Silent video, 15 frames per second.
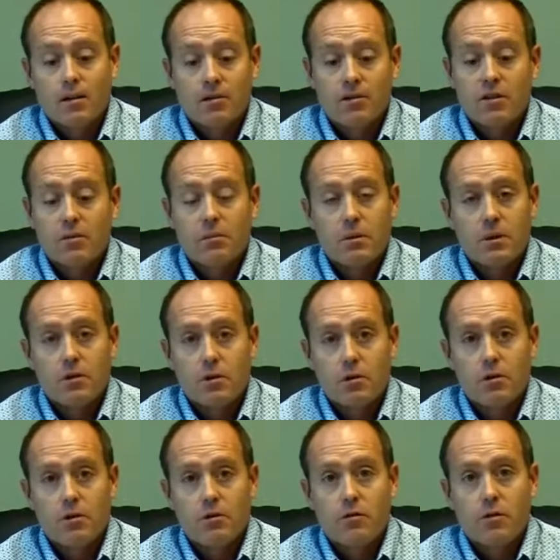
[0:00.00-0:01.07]
You've simply
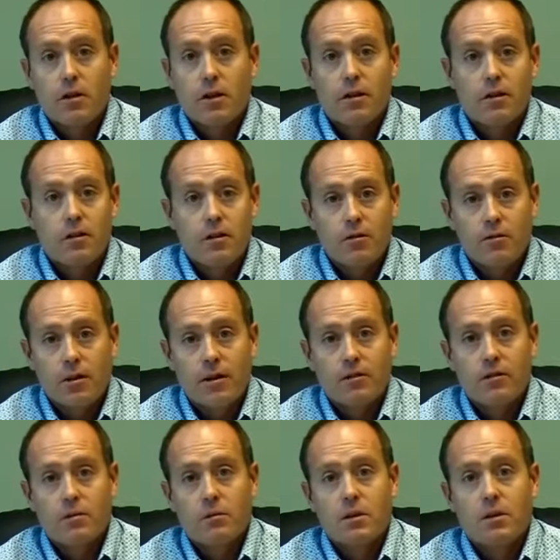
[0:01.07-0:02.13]
told your friend you
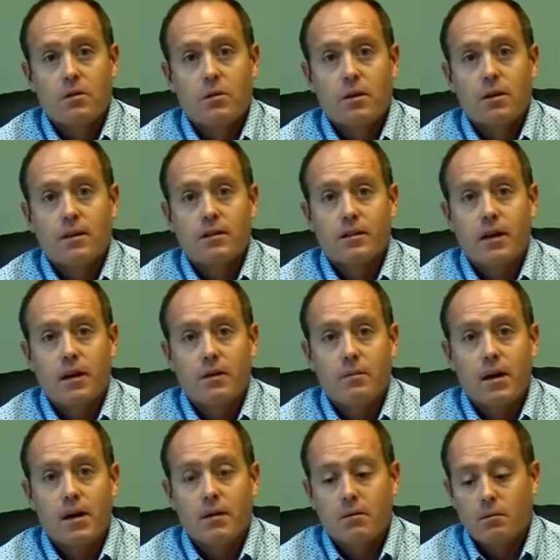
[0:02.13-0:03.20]
found something you're really excited
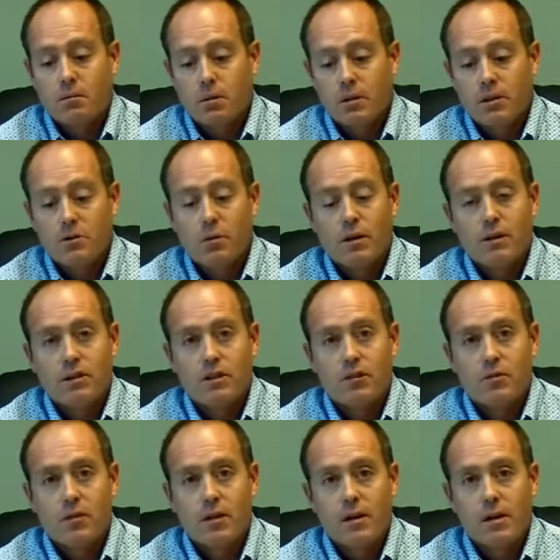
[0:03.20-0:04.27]
about. Please watch
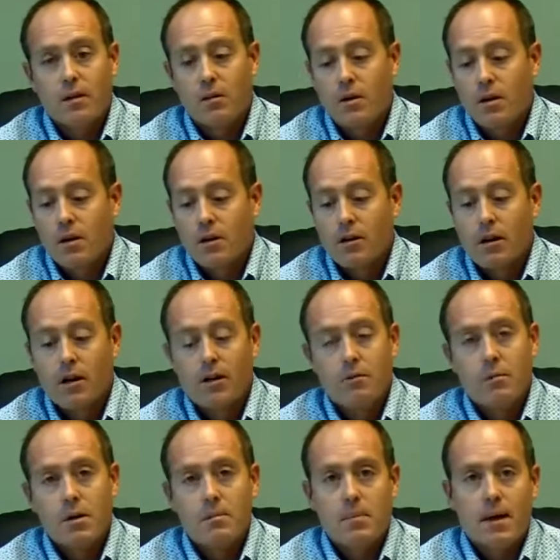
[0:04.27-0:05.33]
this video.
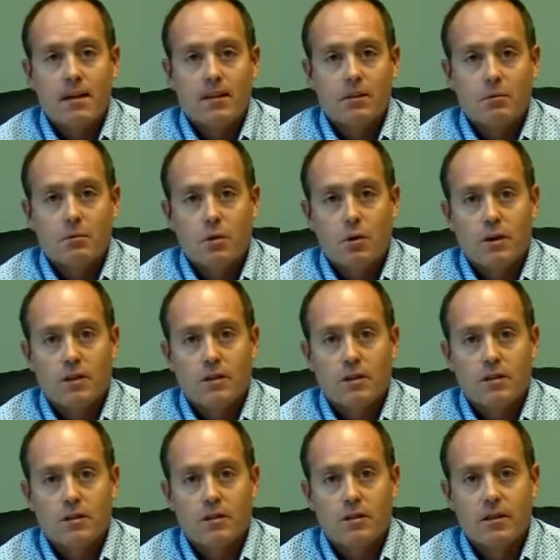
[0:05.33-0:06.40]
Called him up, asked some
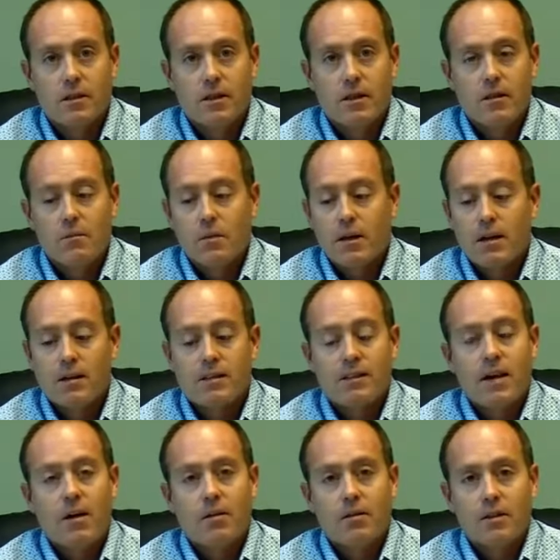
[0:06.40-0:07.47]
questions. Because
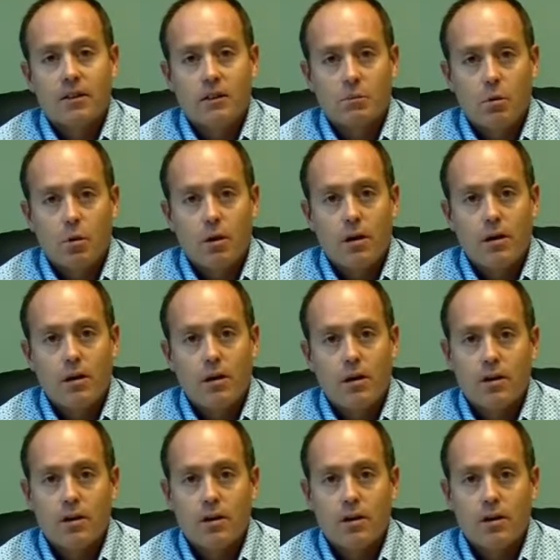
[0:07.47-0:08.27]
now at this point,